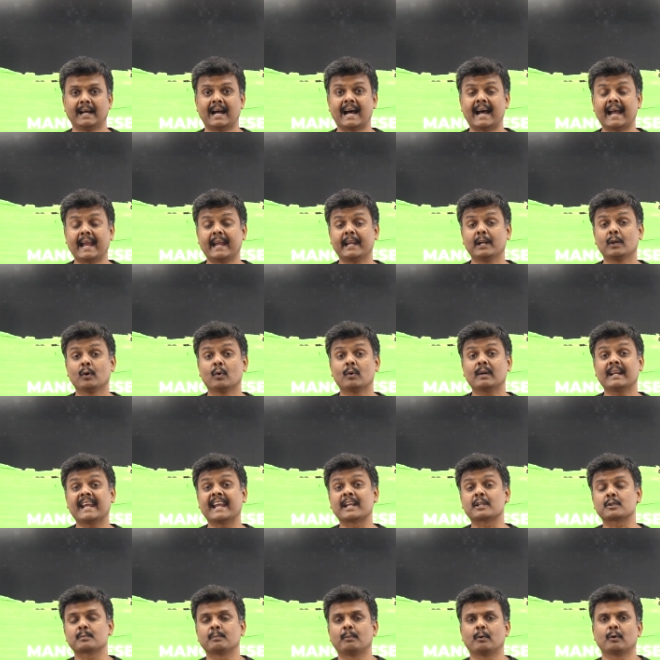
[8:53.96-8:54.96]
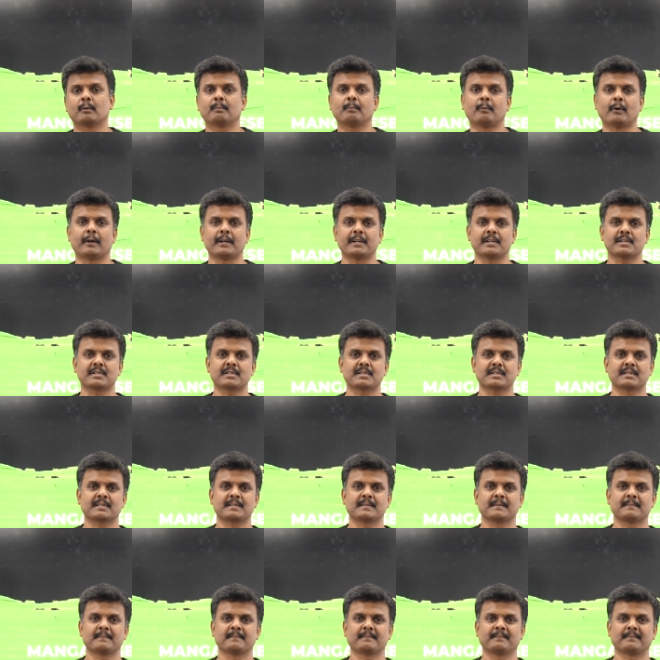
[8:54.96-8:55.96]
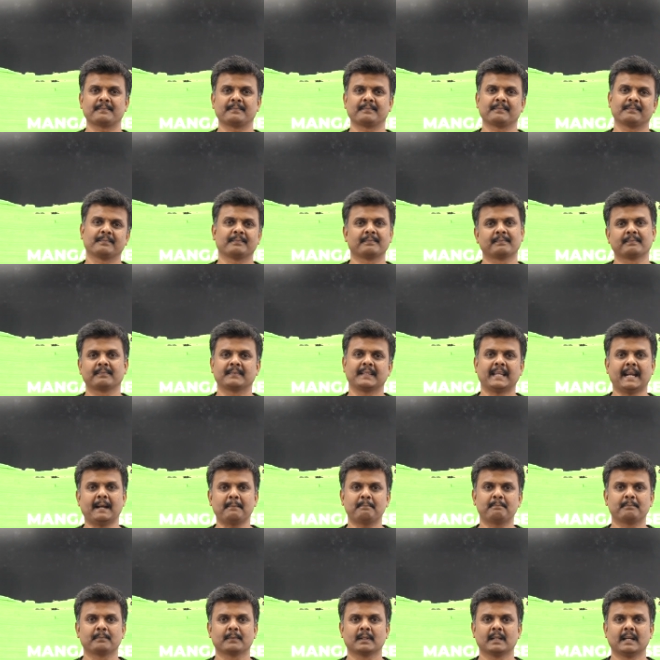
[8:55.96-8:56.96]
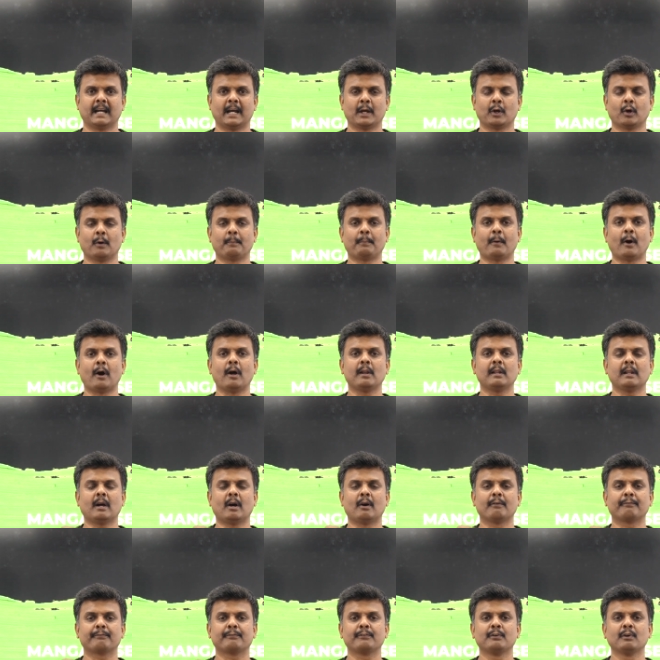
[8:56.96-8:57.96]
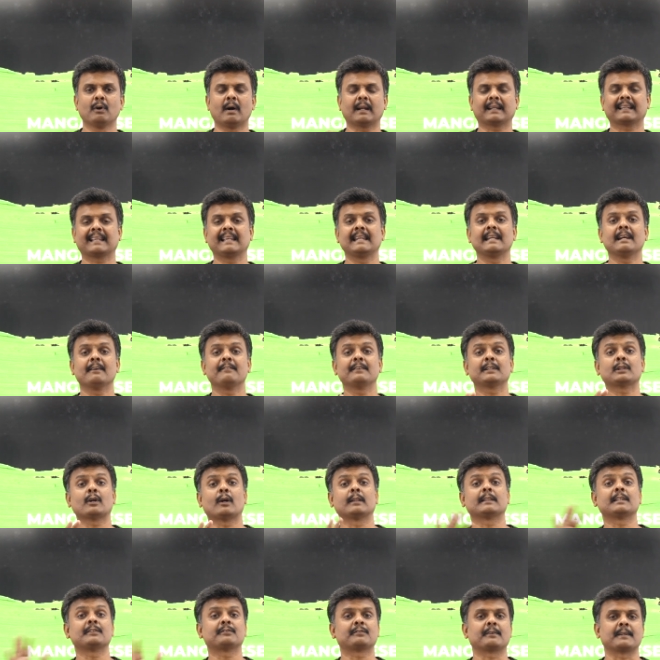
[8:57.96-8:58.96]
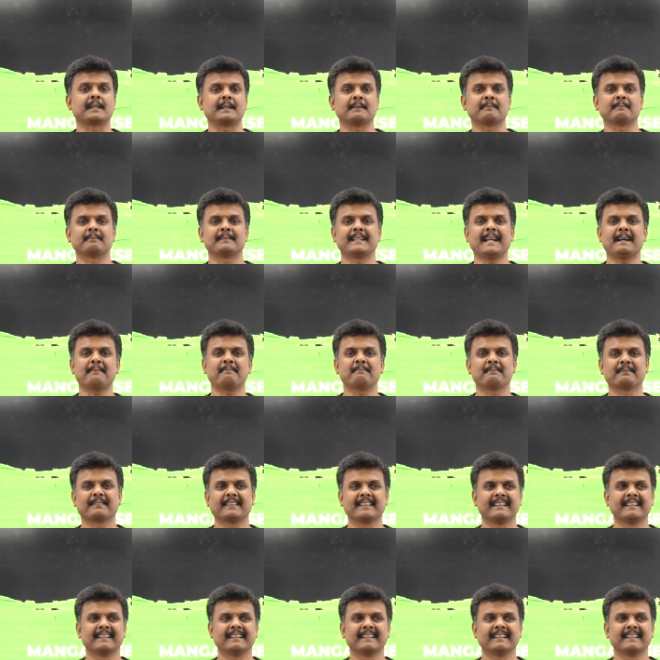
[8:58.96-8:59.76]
iron ore export points. Yeah. I hope all of you are clear with all the three. Yeah.